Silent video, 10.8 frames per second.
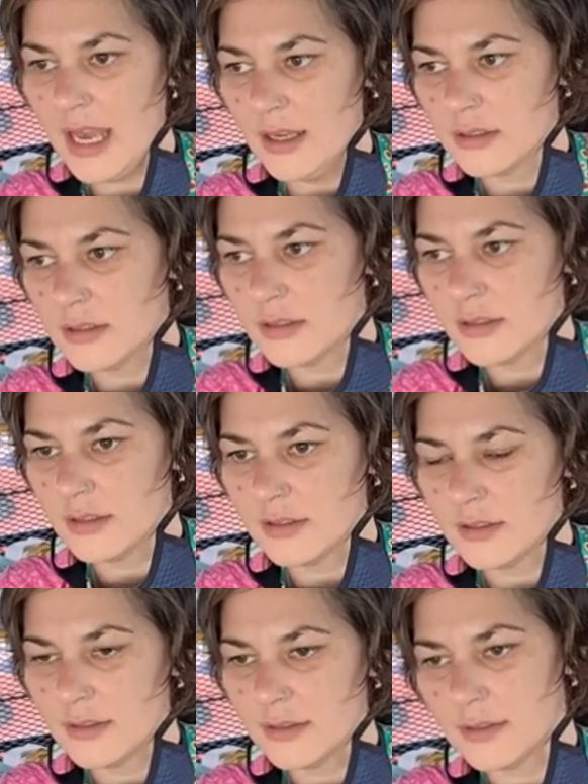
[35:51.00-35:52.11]
Yeah.
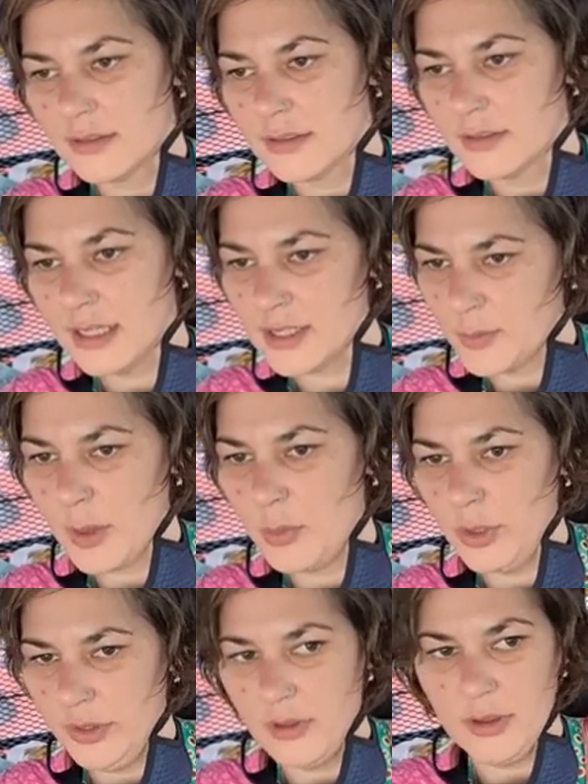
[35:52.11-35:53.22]
That's my
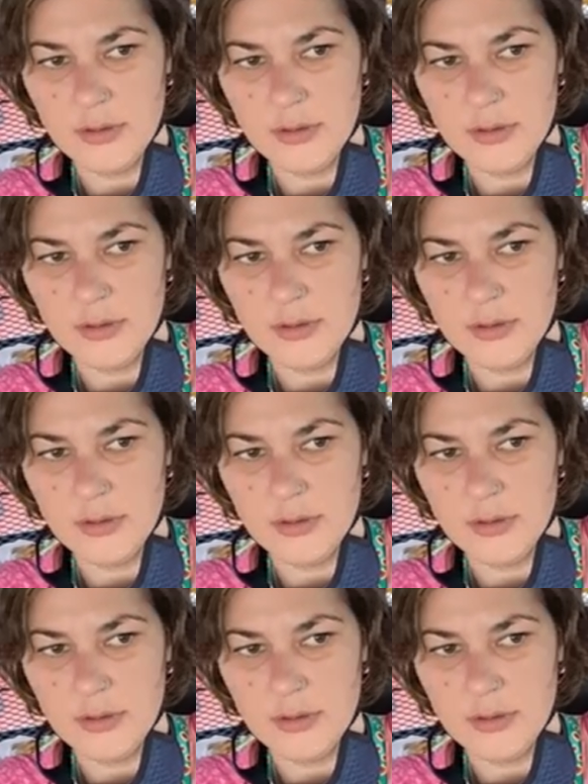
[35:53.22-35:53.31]
point, though.